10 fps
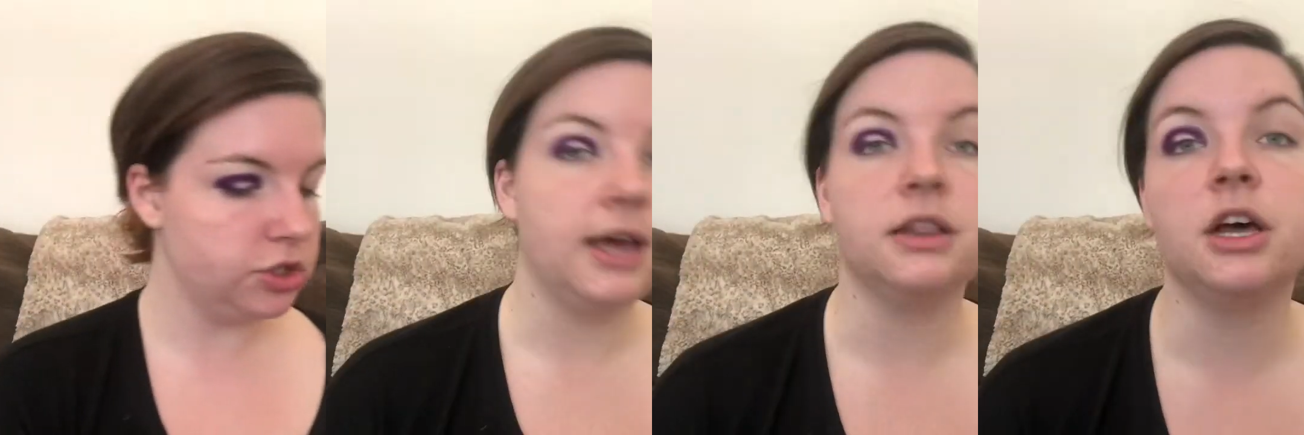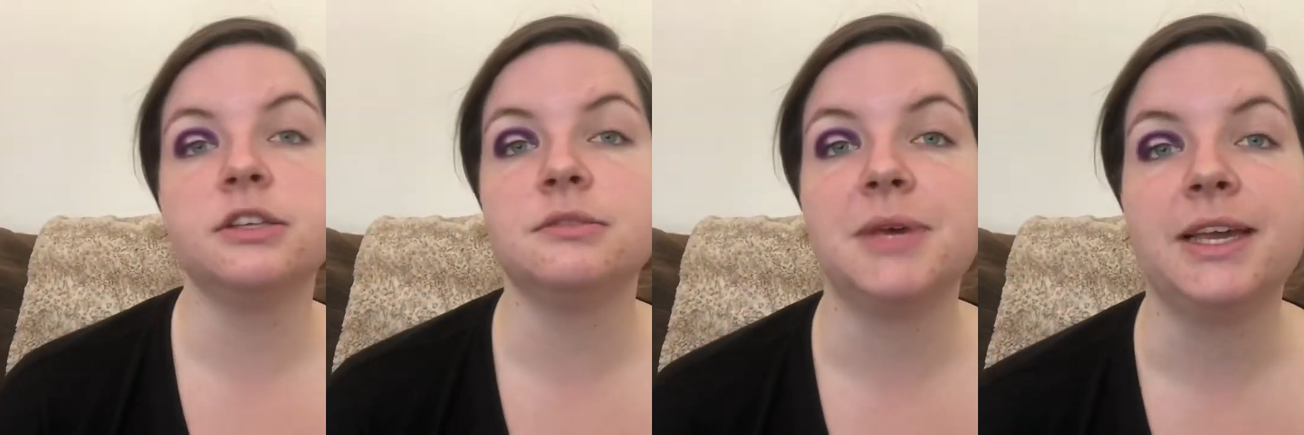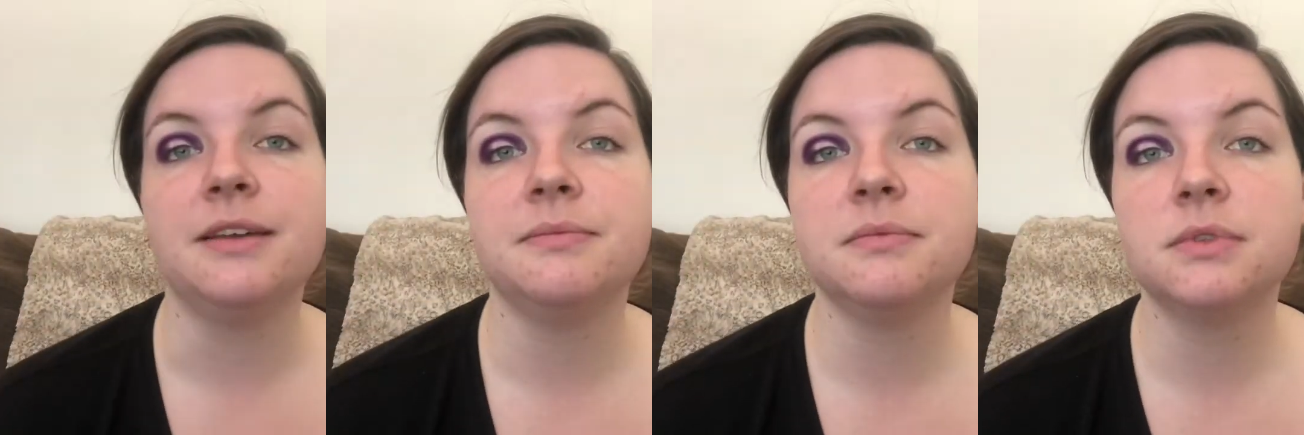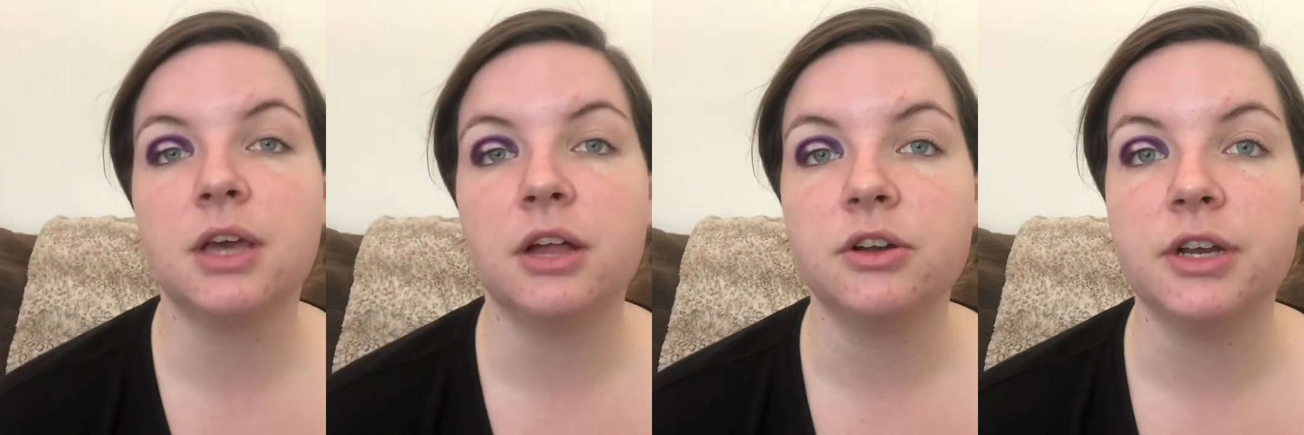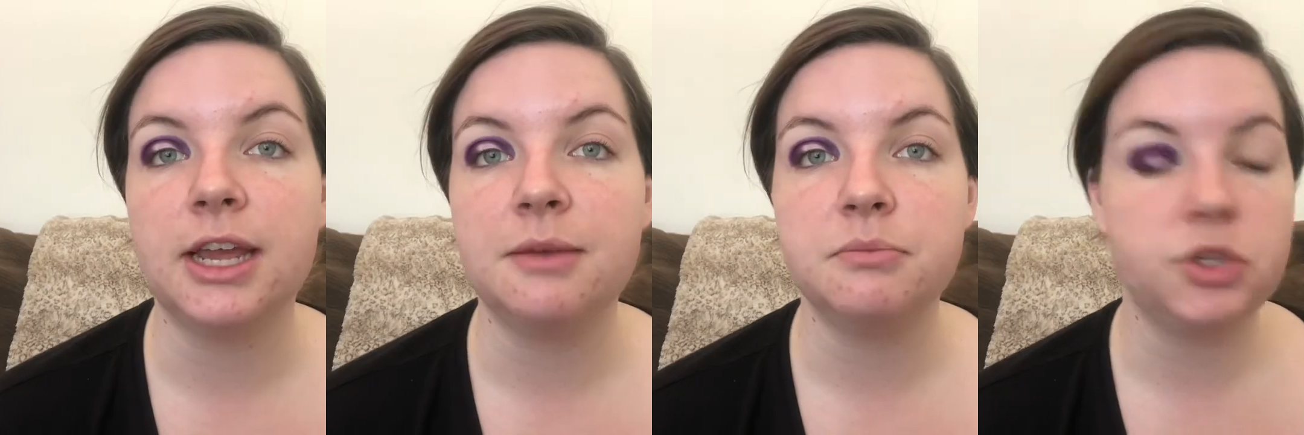I lost my color
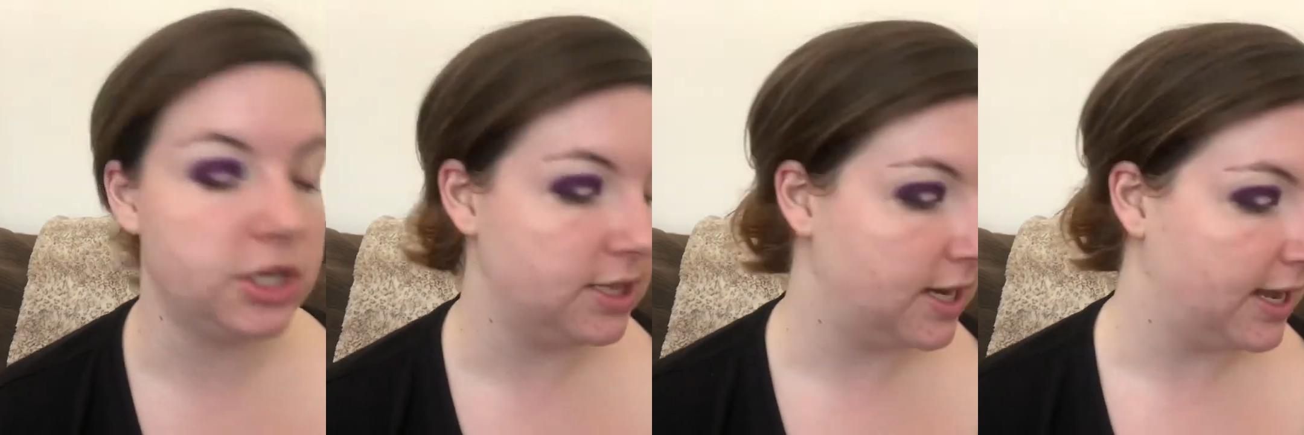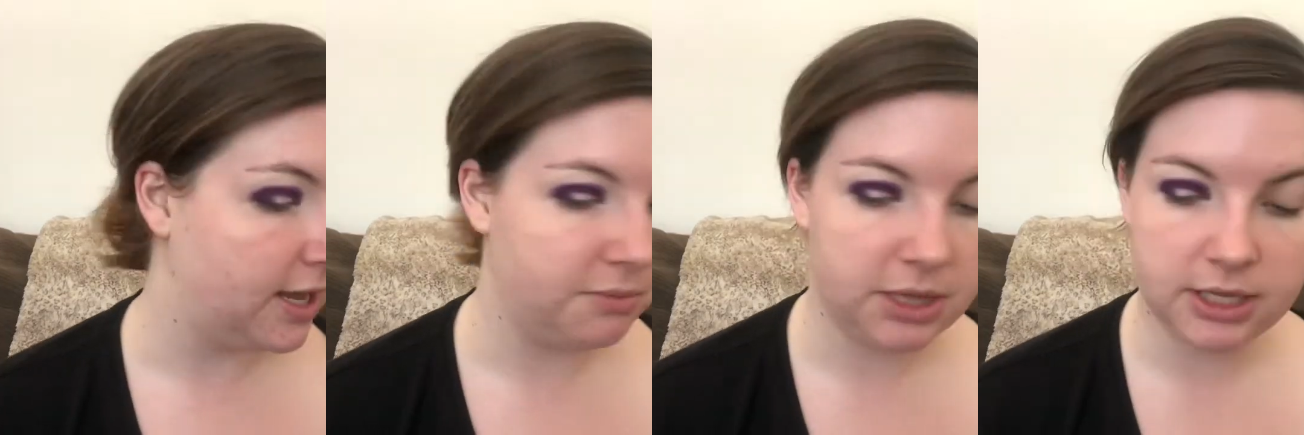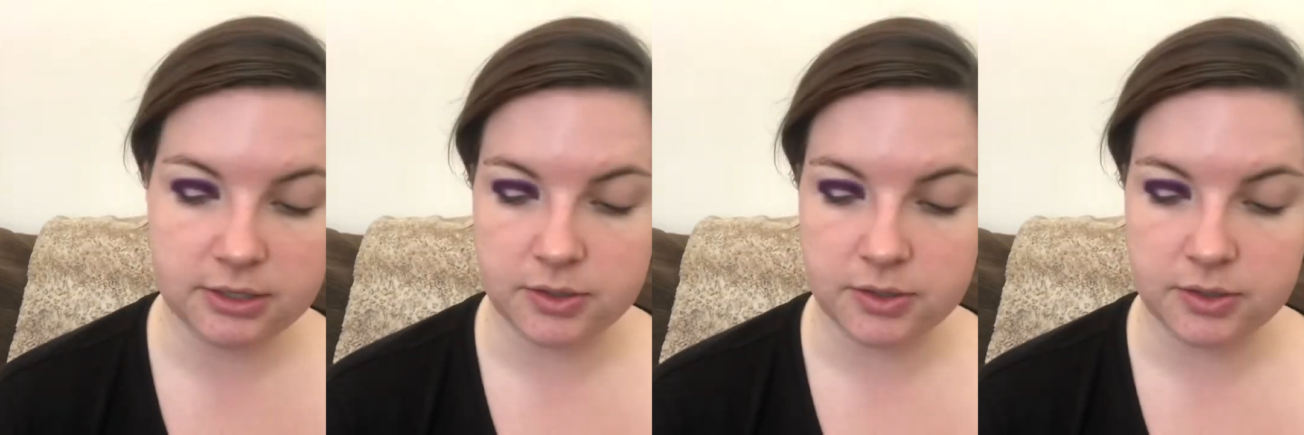name sheet that I had with this,